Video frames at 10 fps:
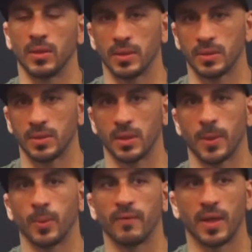This is like
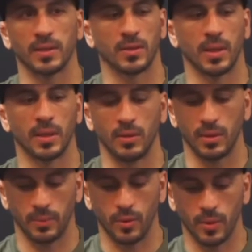3 fights ago. I
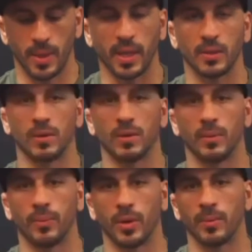literally broke my ankle,
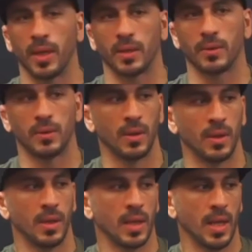bone in my ankle.
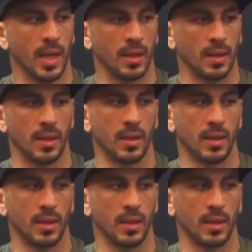And